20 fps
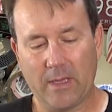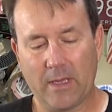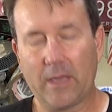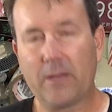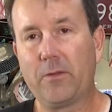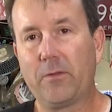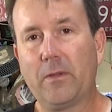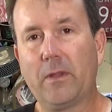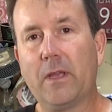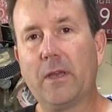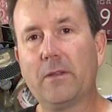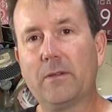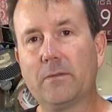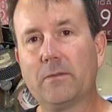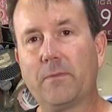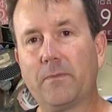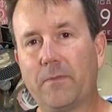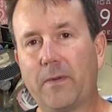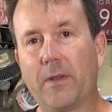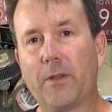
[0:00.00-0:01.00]

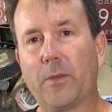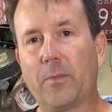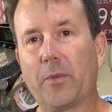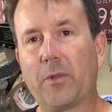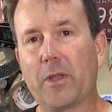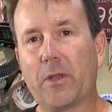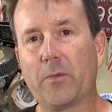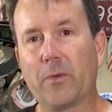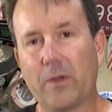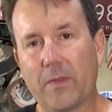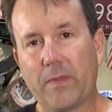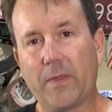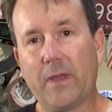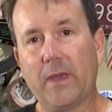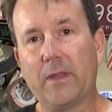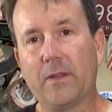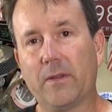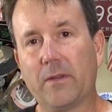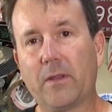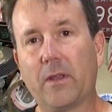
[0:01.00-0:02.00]
and fun to play with,
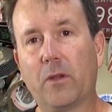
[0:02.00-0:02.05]
and